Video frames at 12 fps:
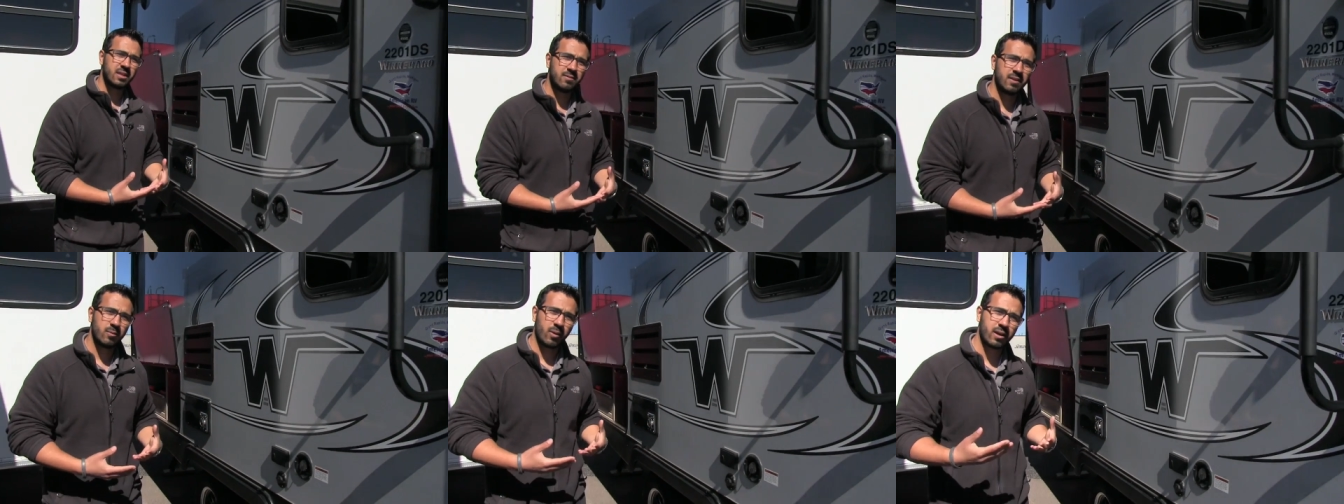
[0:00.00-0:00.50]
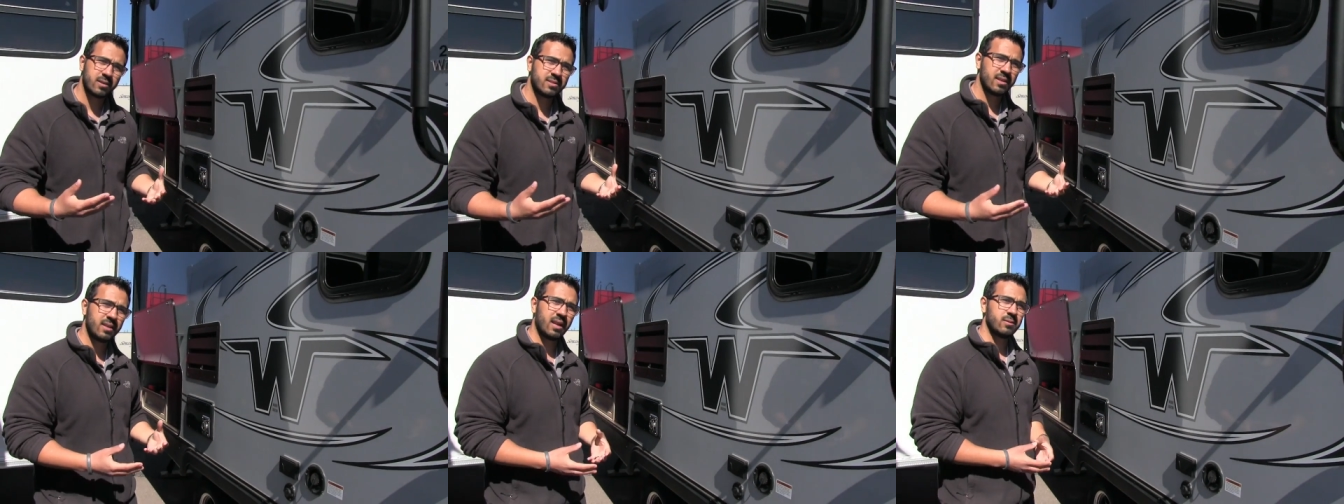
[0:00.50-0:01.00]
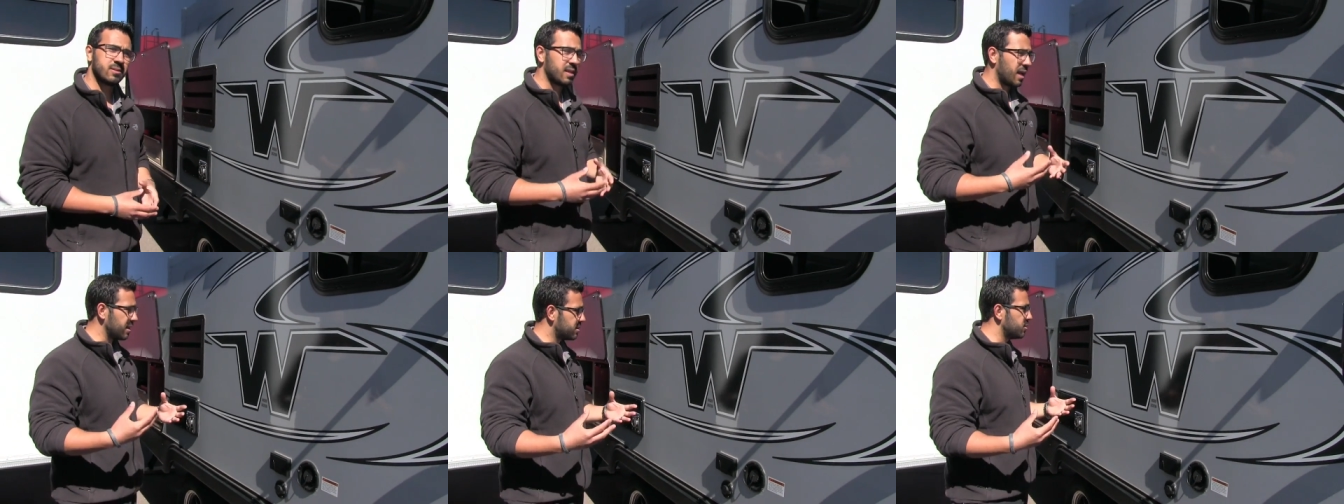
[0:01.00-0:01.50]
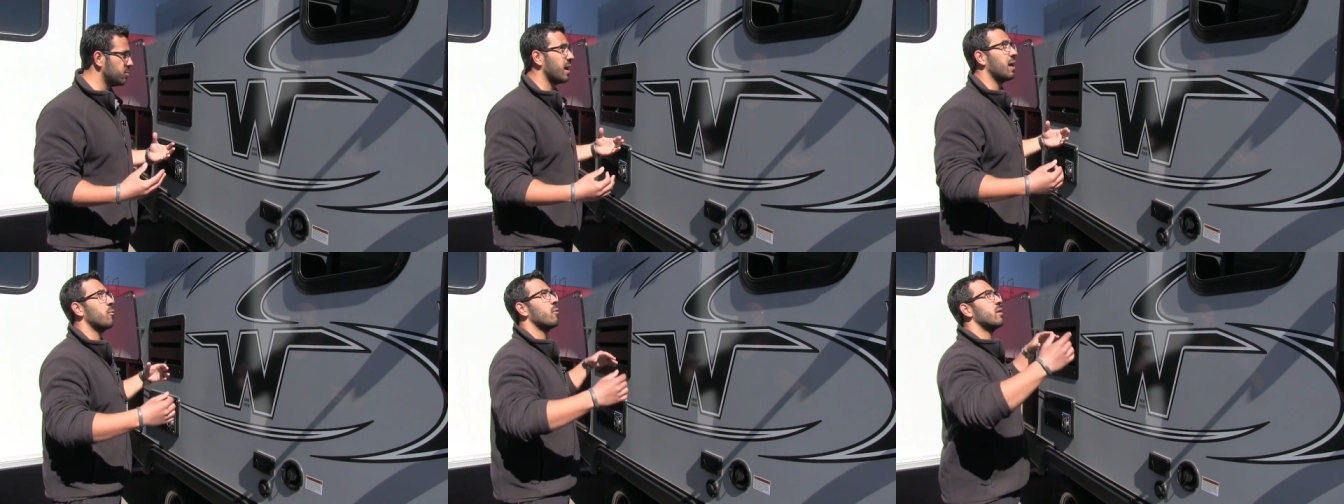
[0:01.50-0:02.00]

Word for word: TV while you're sitting outside, do not